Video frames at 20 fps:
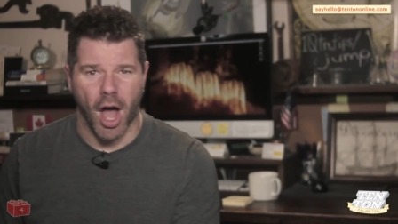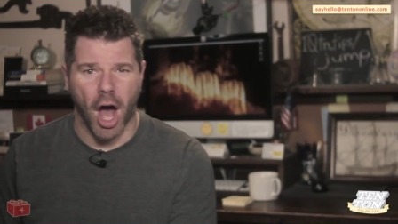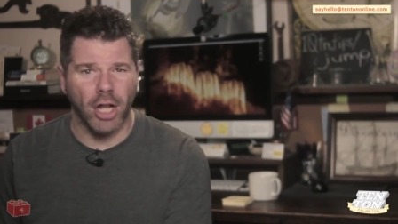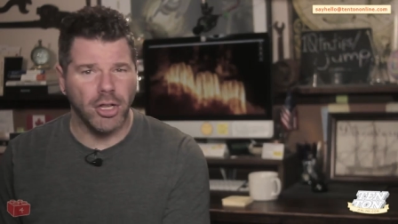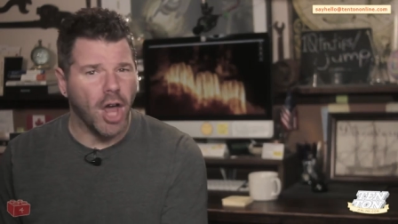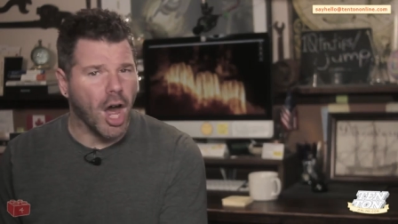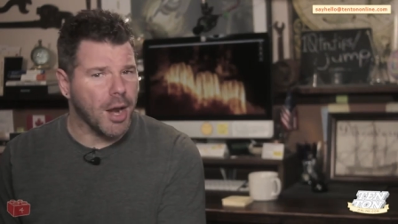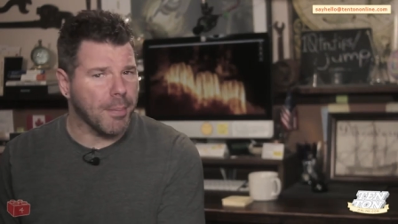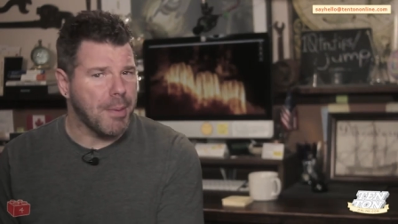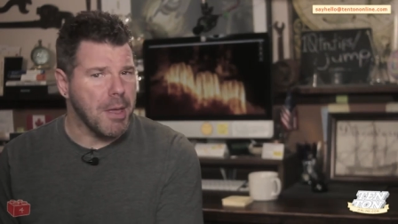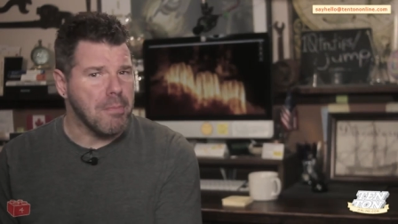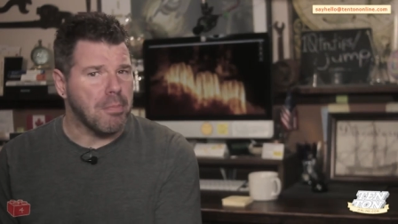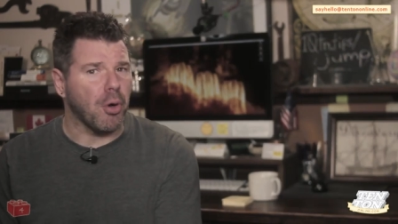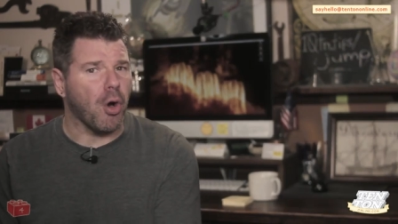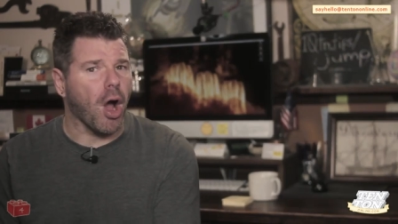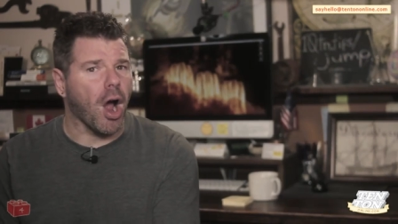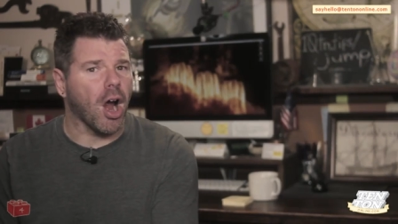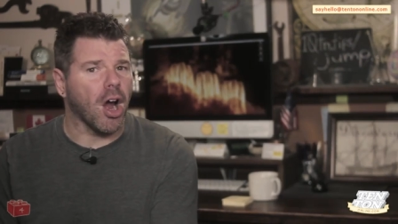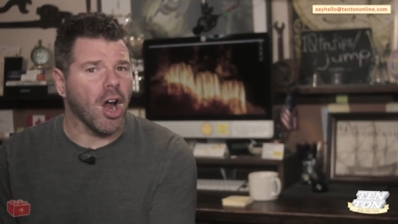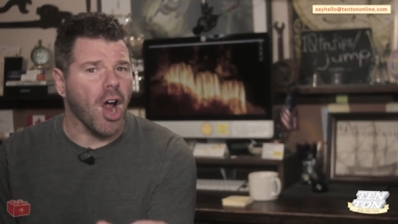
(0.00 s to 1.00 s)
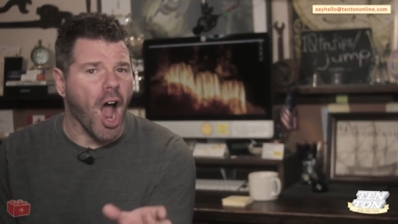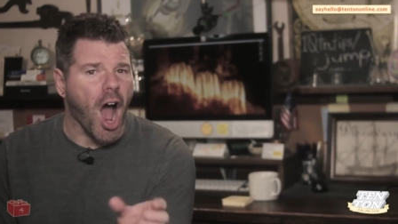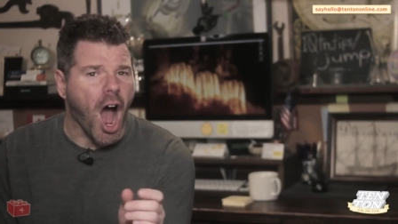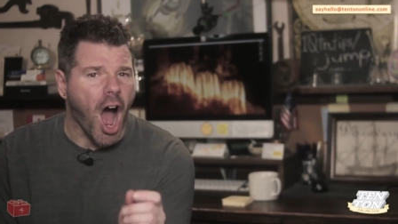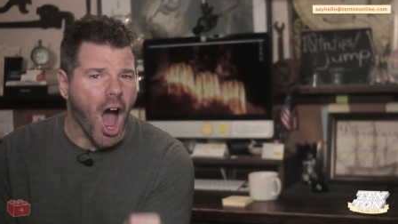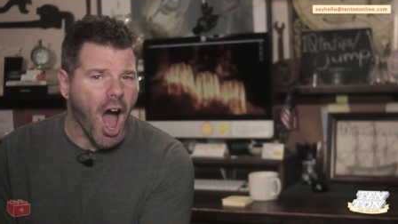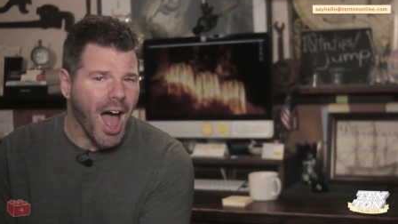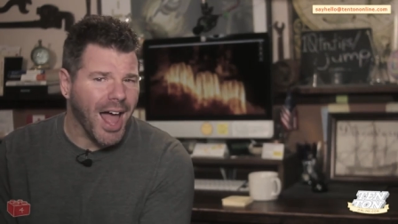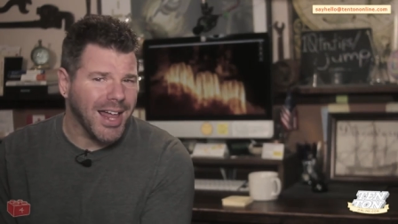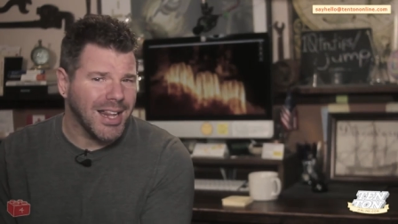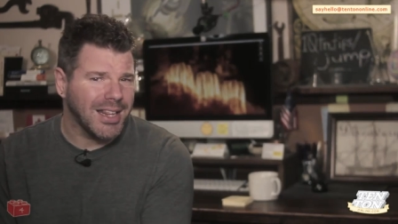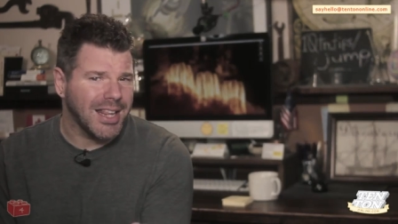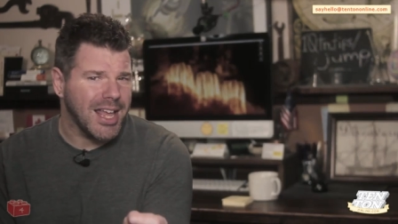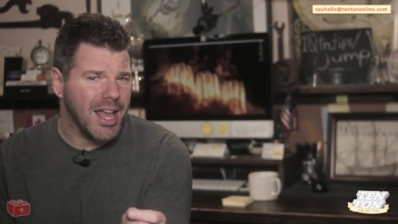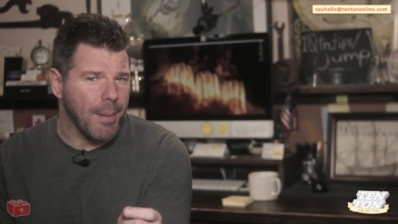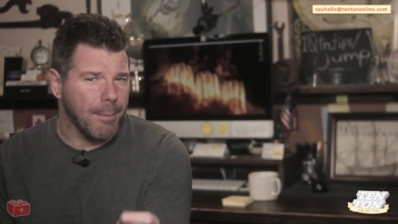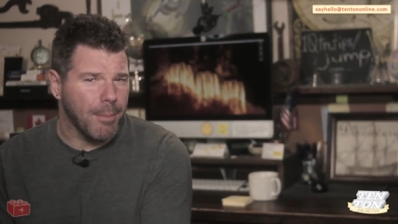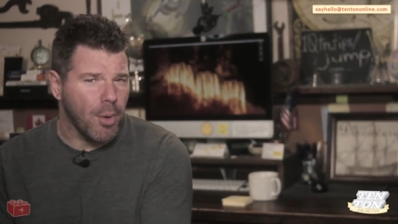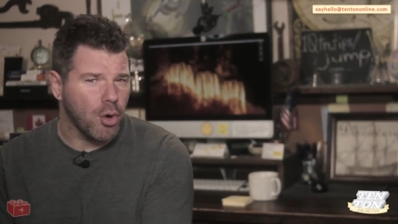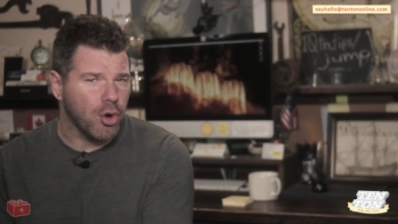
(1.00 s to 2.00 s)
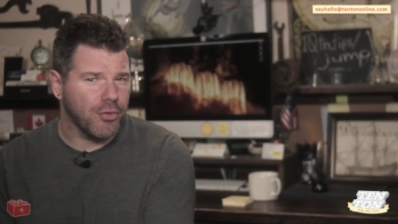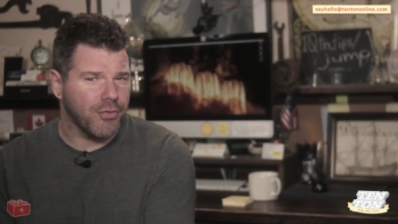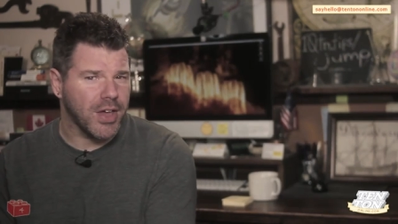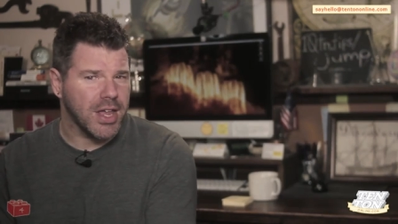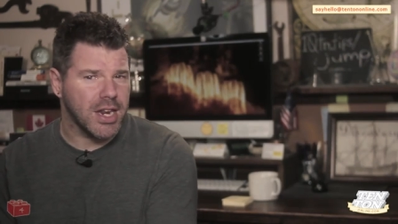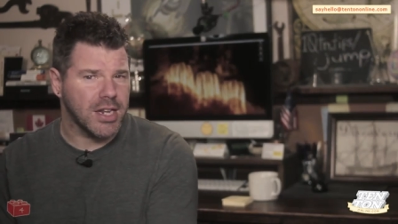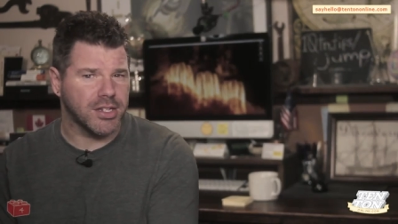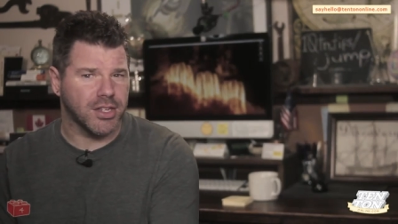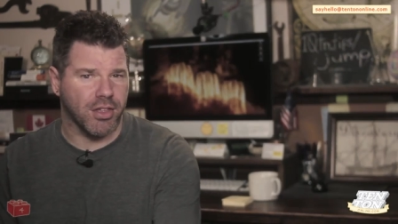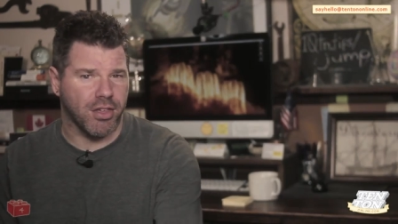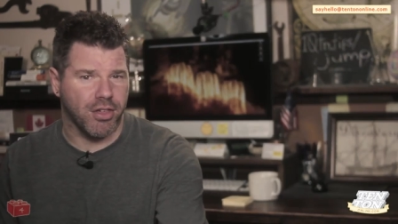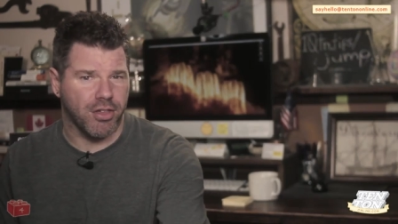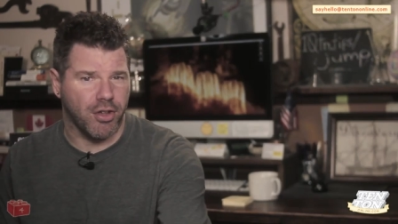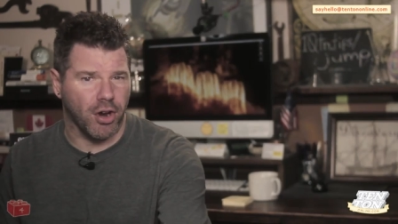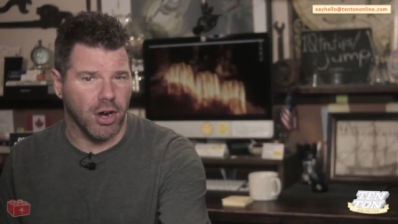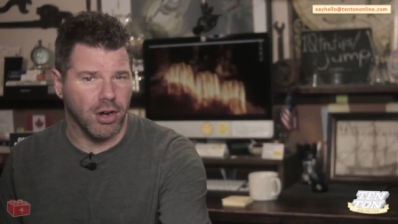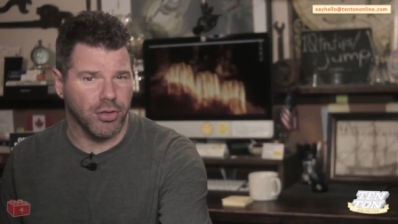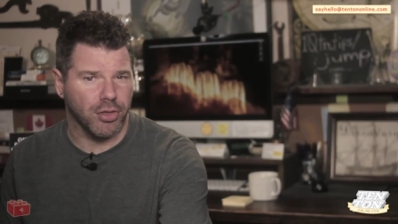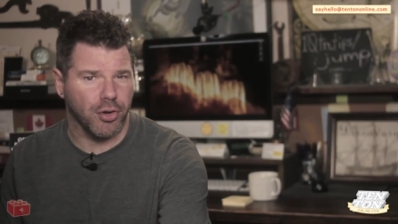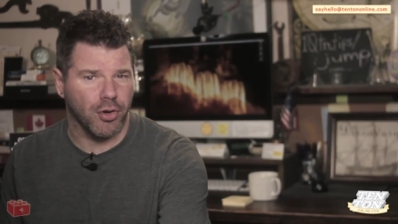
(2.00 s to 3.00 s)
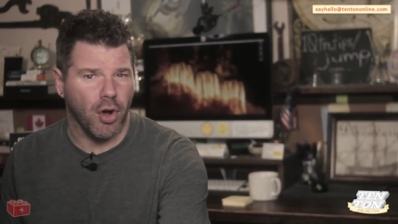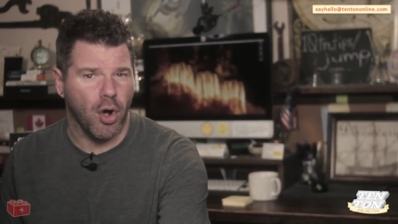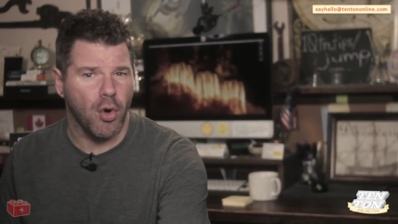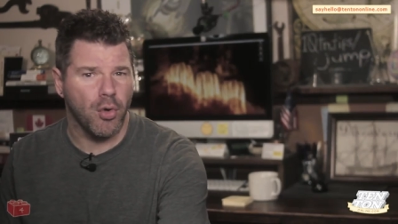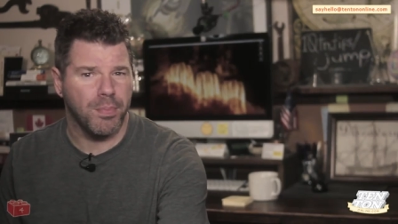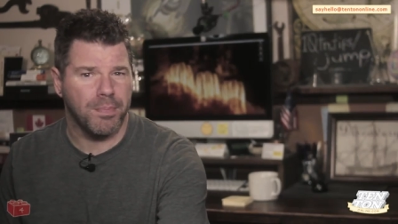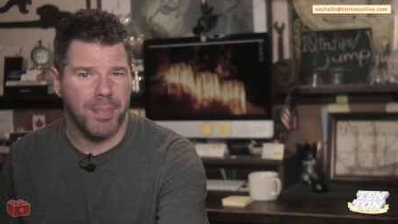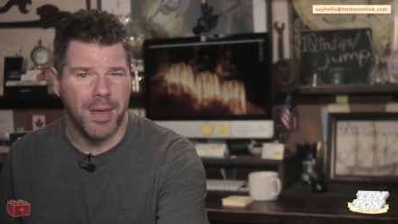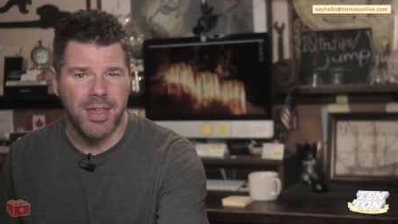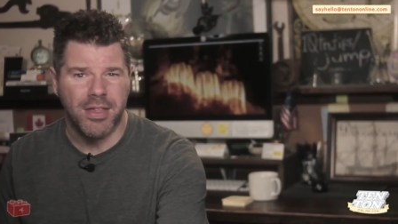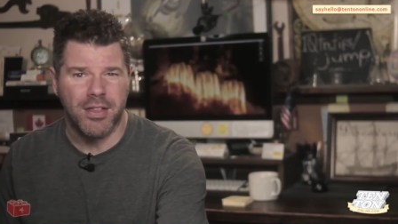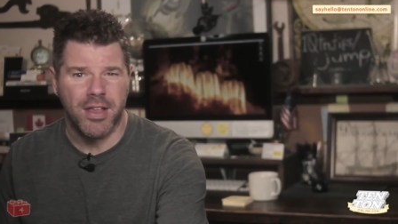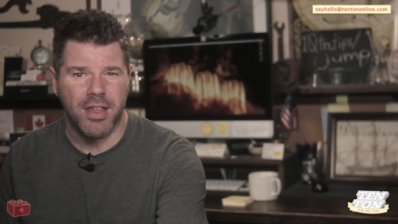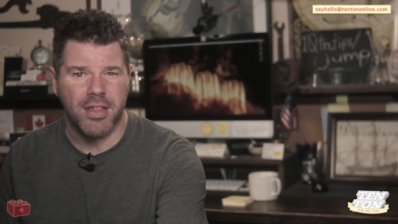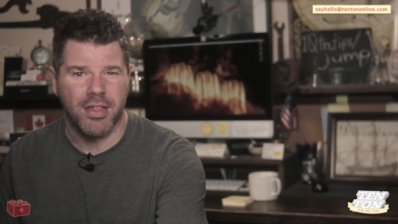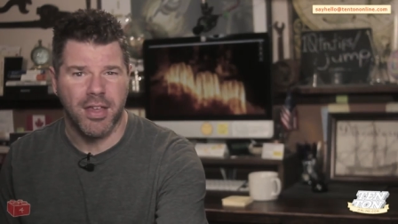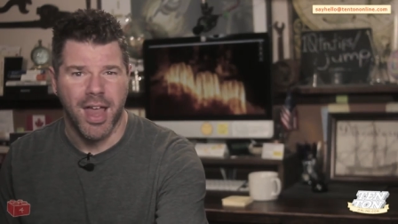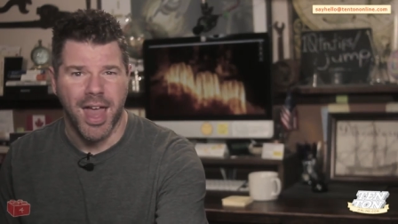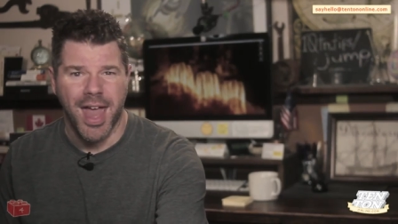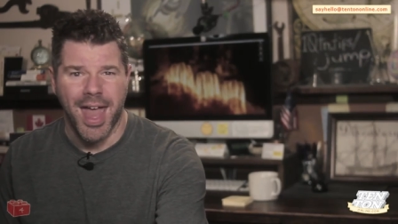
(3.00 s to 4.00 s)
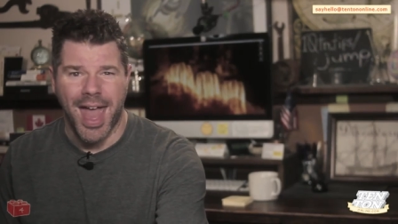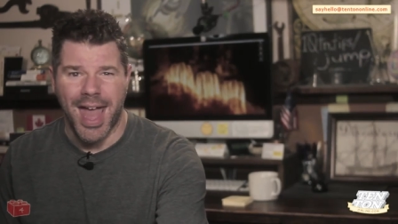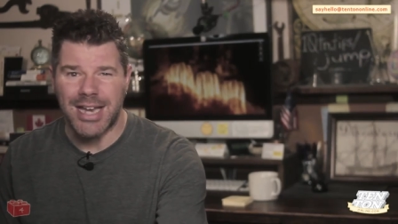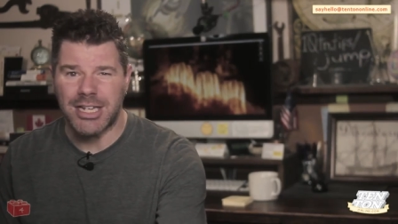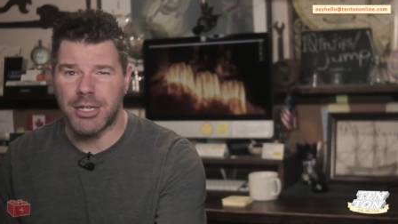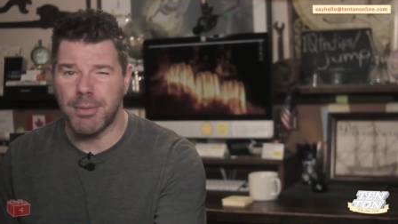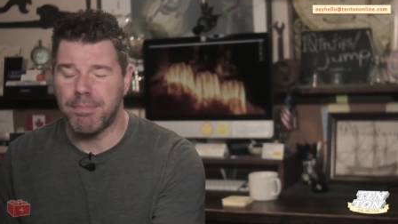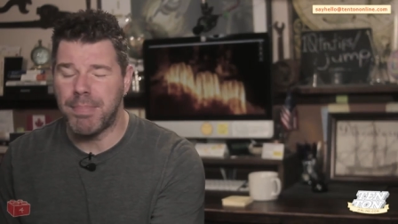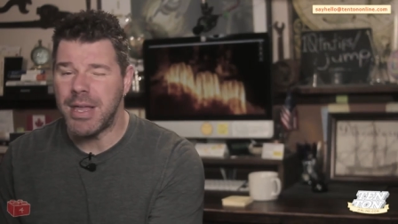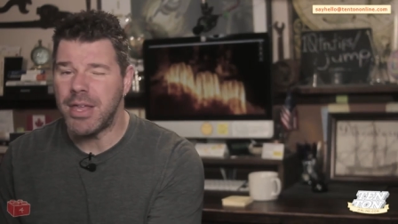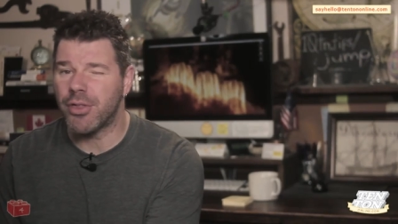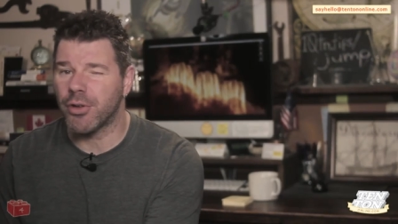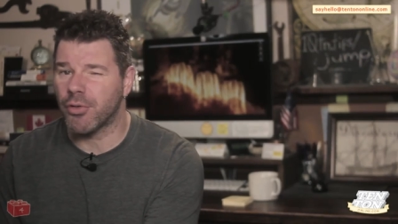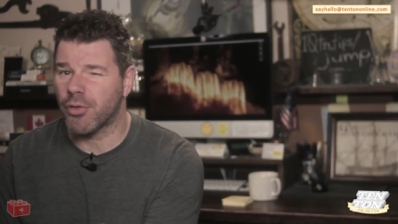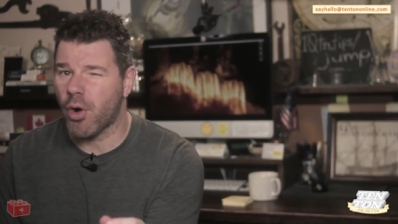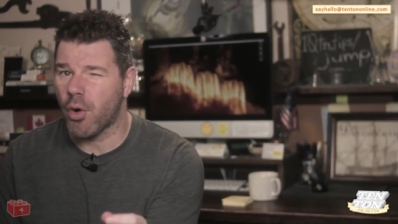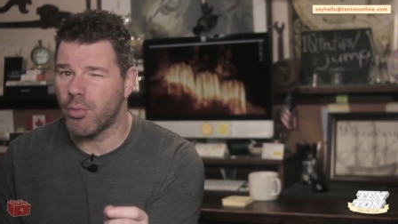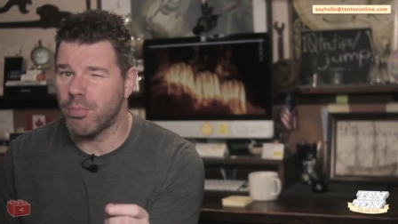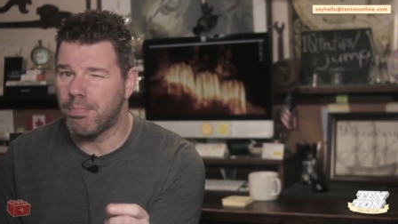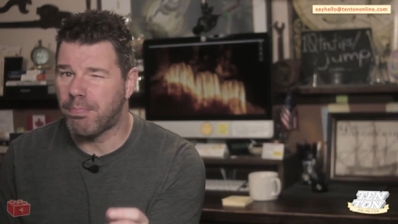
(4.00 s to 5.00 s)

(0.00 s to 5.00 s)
A lot of people are highly motivated to start their own business and to be their own